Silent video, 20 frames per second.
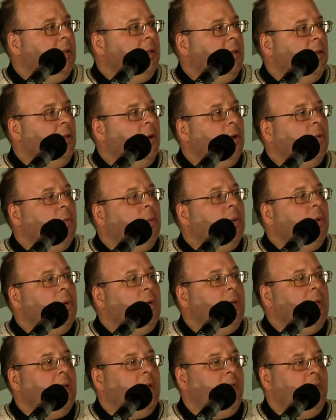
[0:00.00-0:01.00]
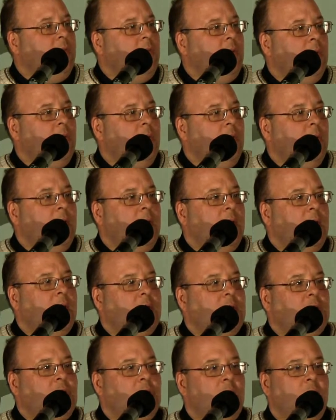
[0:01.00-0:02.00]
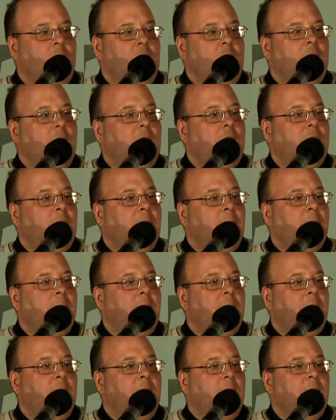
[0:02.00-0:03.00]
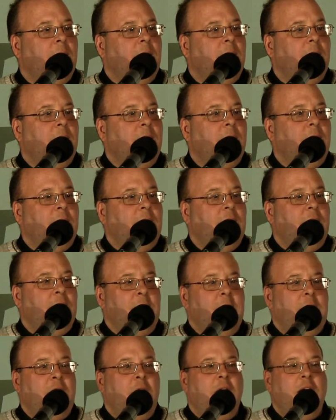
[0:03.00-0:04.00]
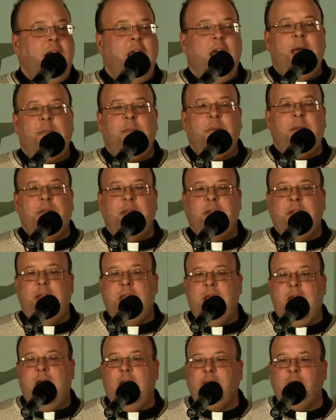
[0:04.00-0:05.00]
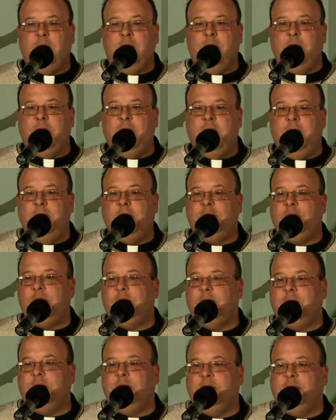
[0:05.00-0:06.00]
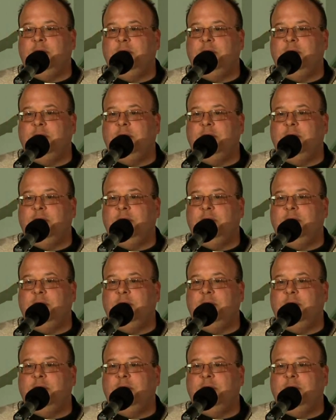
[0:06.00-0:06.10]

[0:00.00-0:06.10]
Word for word: The Lord will give you that joy. Now, it may not happen the day after ordination,